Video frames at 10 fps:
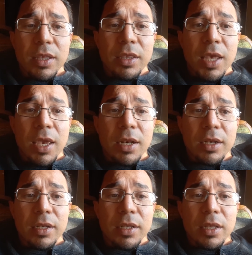
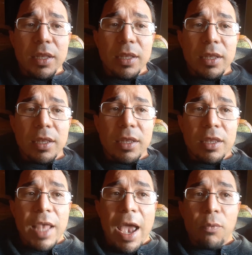then
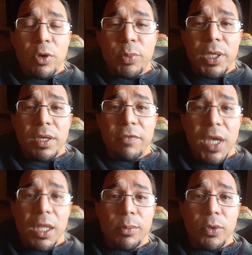that would be
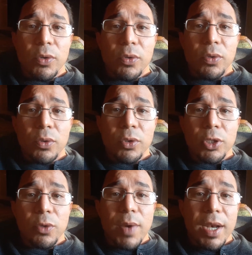available
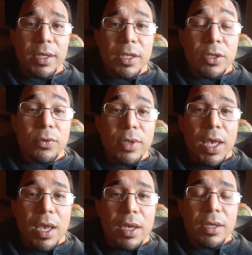directly through
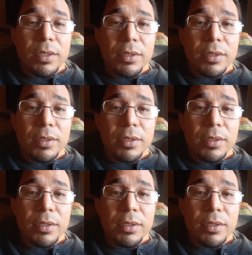that.